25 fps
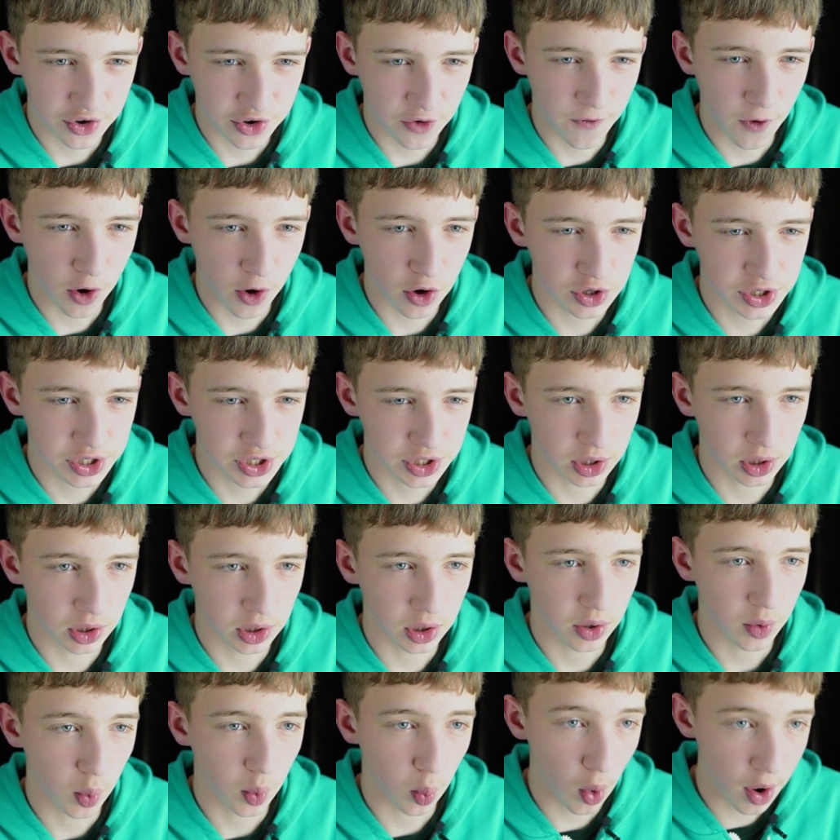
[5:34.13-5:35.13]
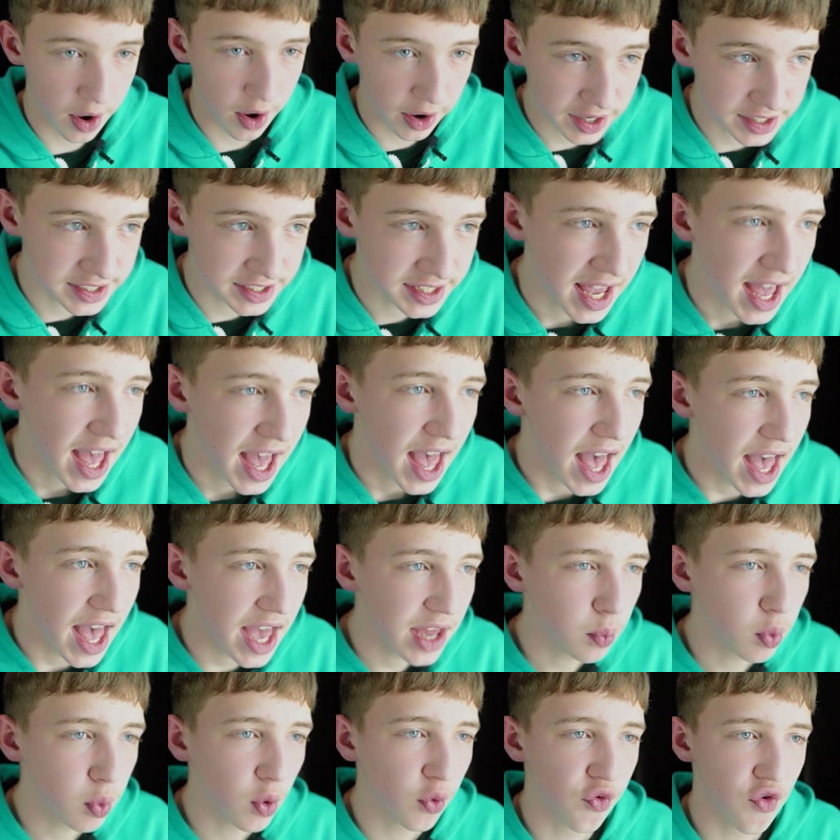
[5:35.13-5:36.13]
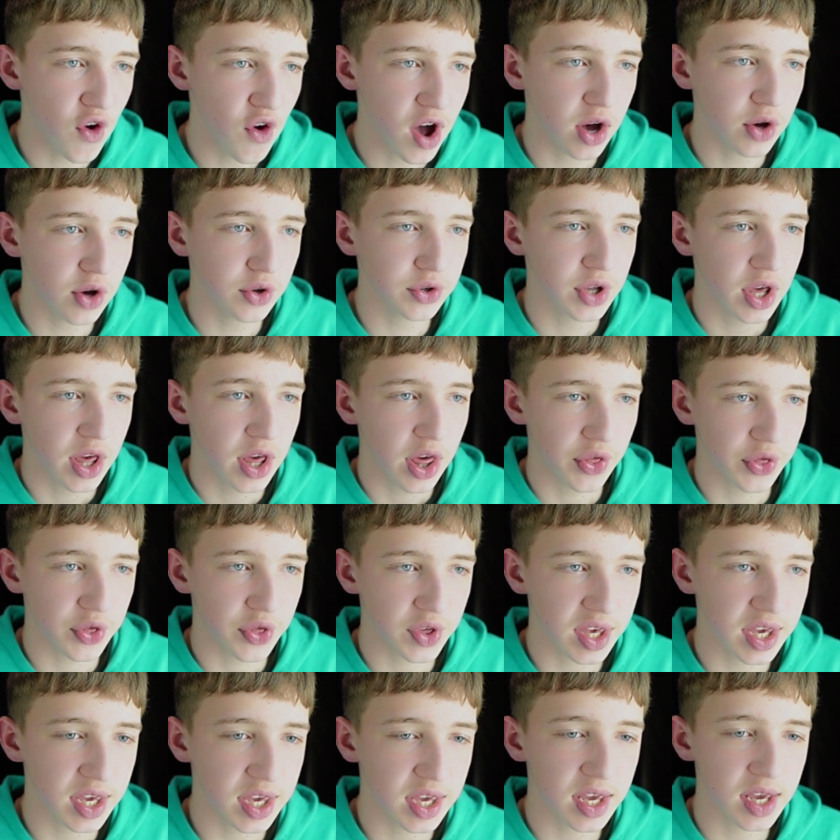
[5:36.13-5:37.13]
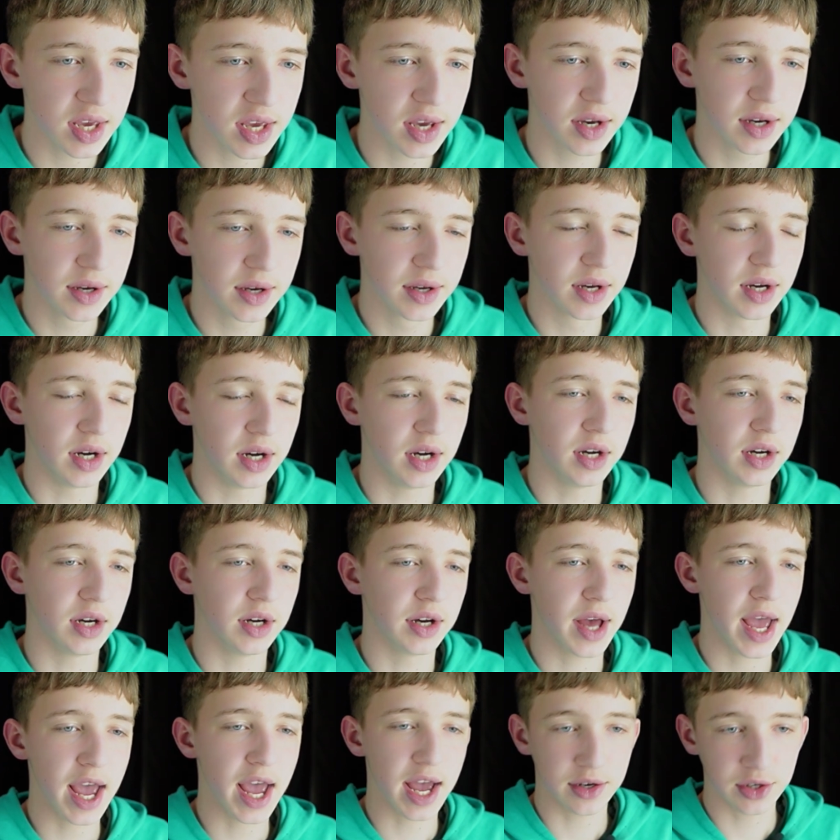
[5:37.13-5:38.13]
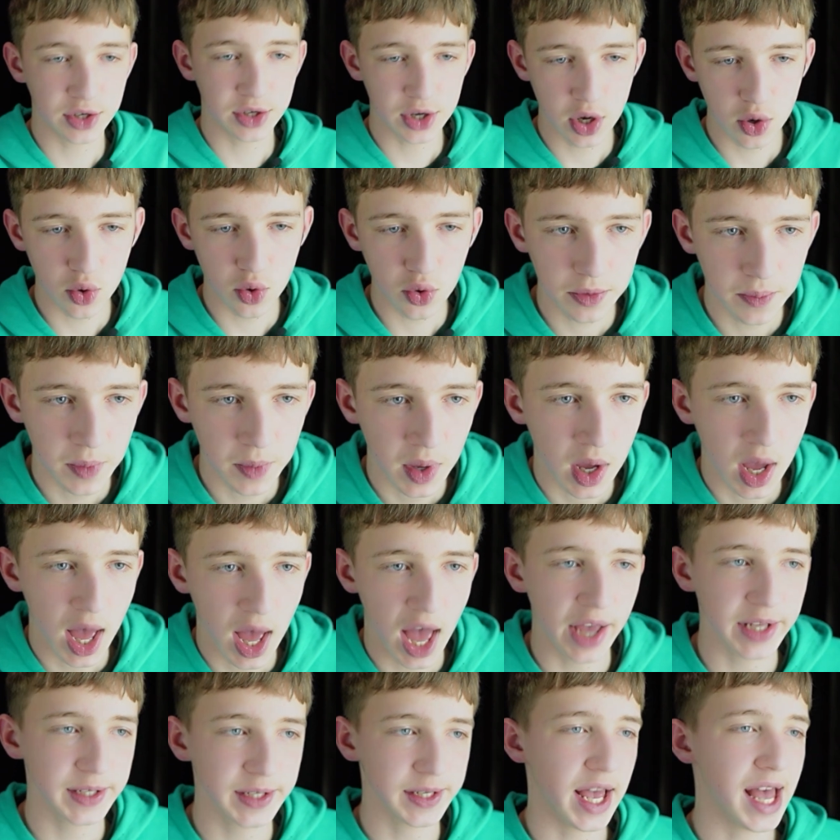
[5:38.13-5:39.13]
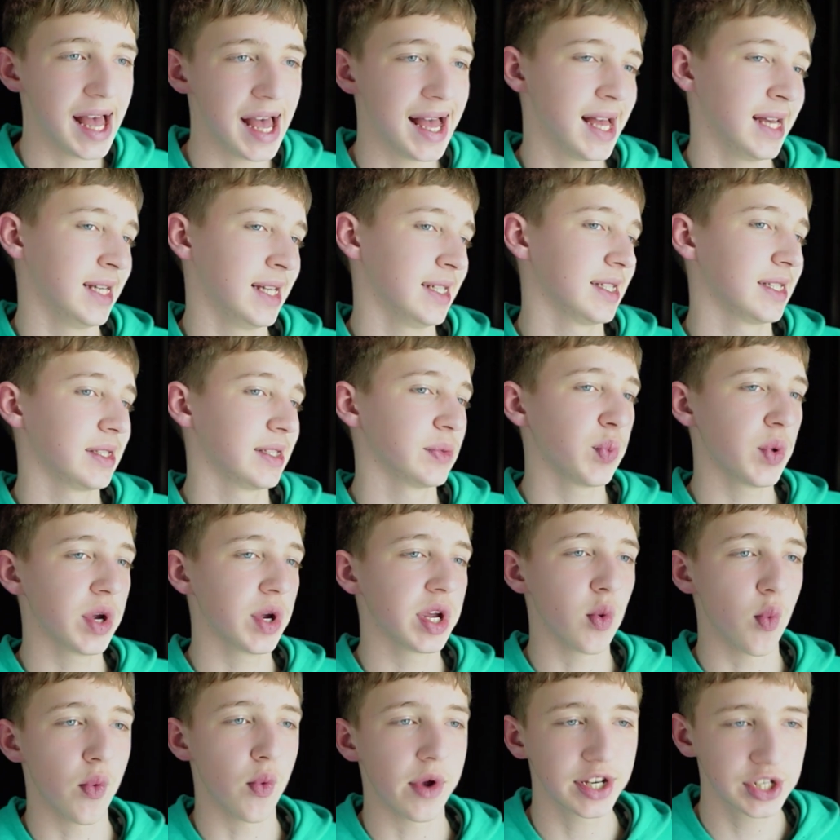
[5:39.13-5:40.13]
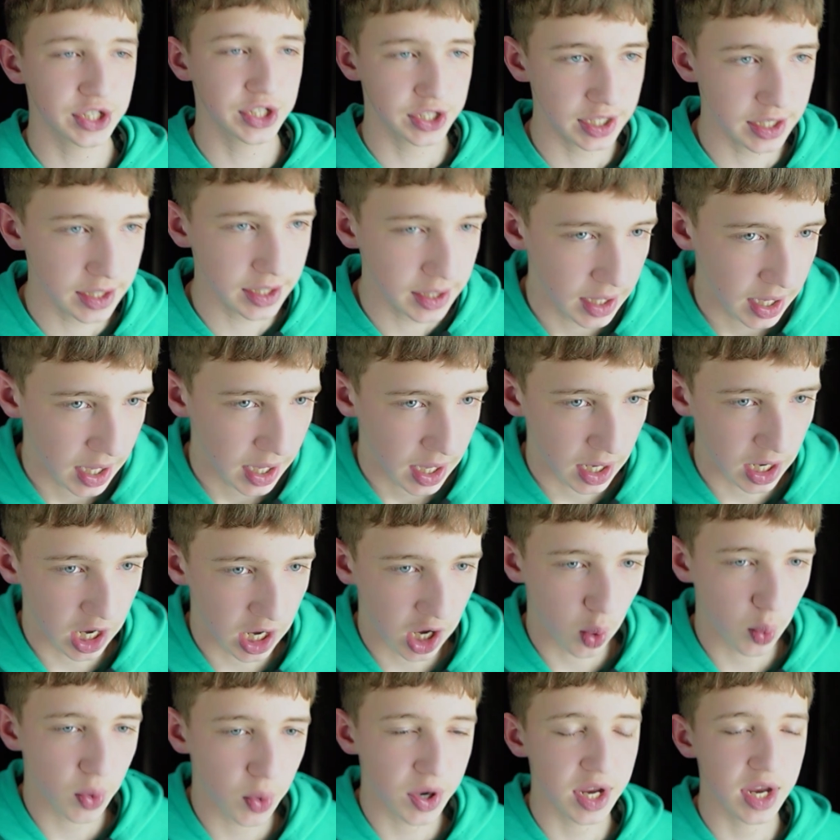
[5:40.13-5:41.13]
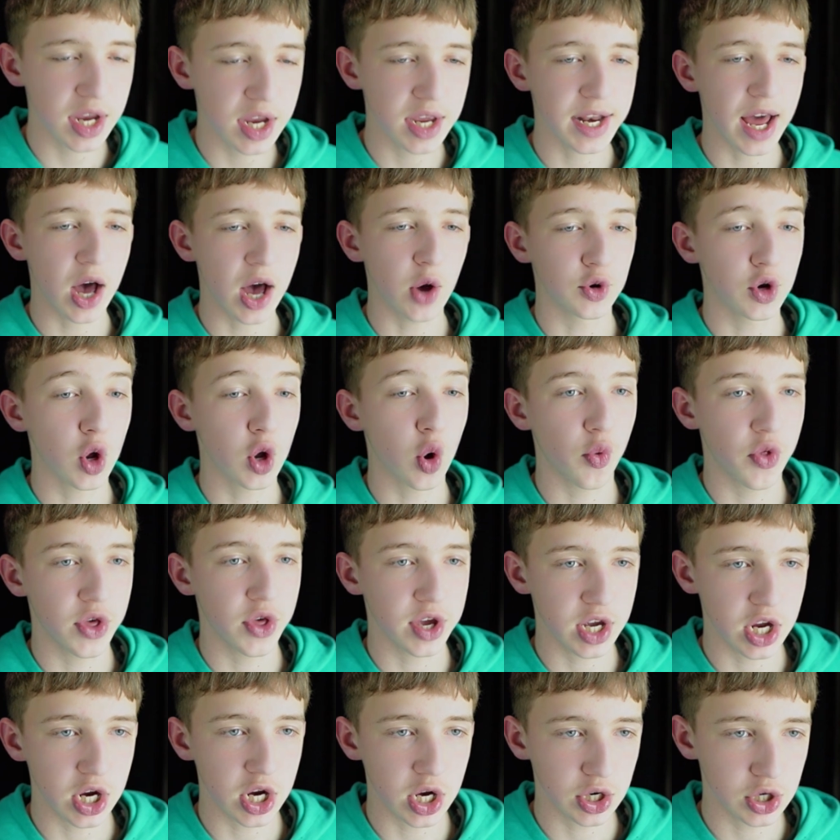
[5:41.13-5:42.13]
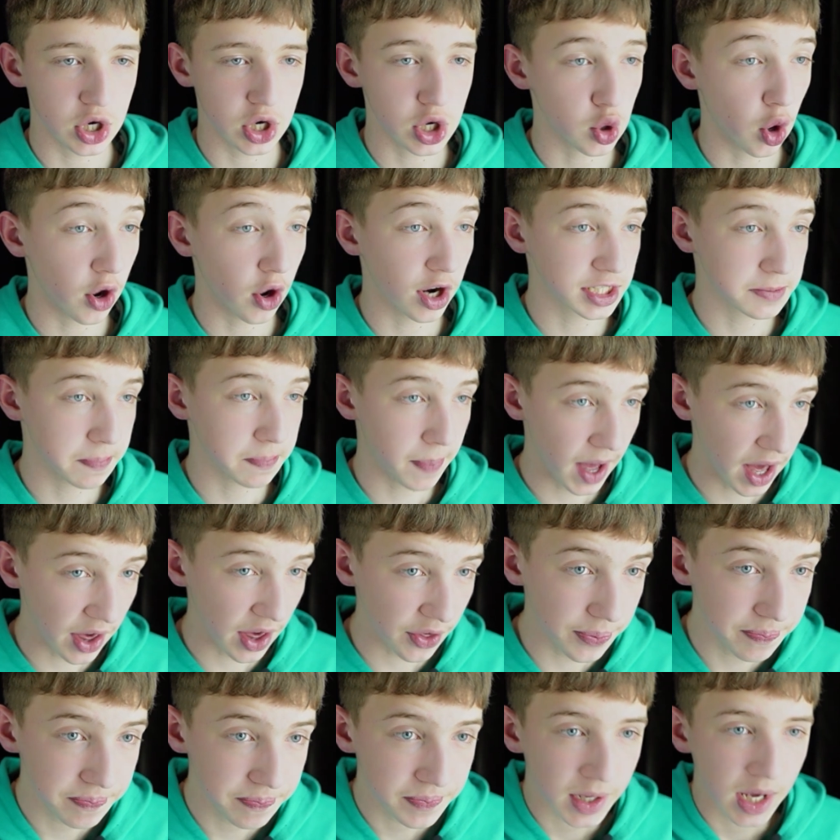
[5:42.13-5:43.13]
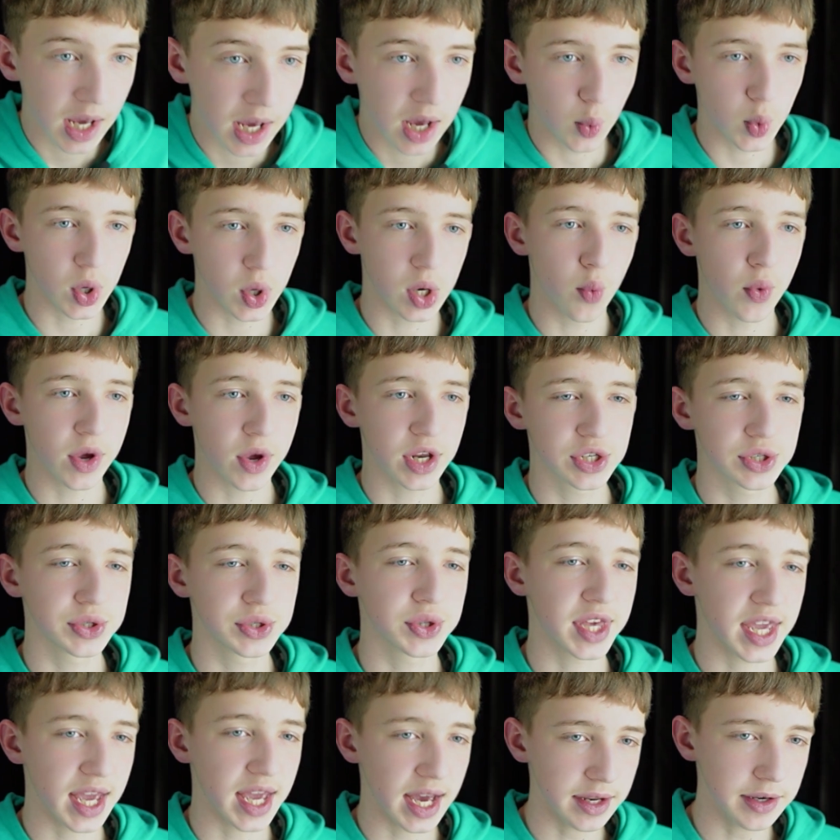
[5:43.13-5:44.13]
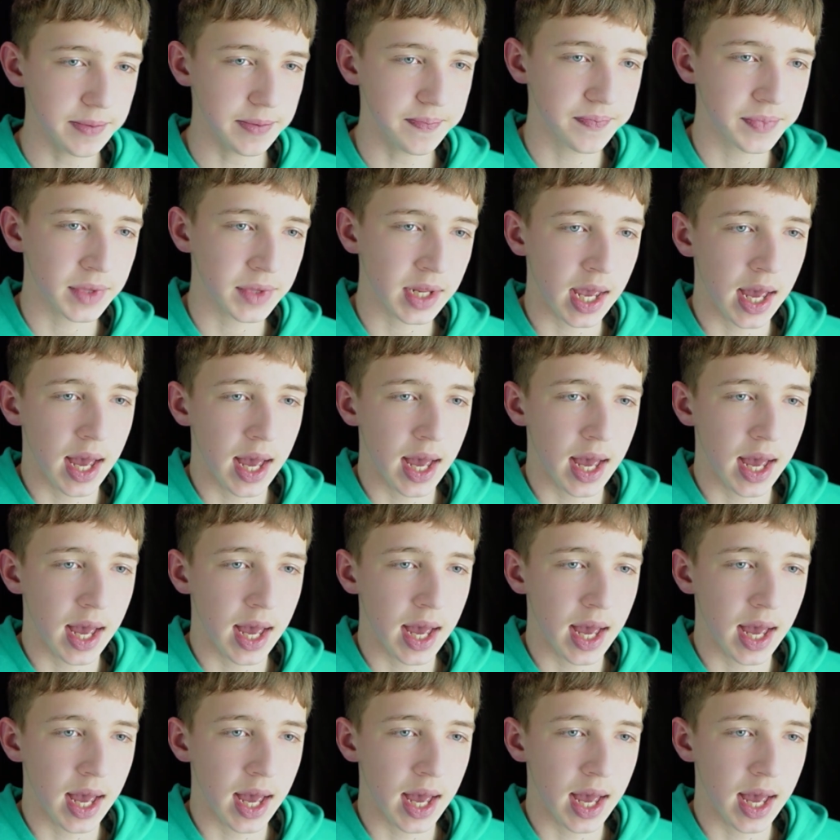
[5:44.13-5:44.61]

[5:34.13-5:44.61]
the traversal works, and we found the end node. As we reached it, we now know the shortest path. We reached the end.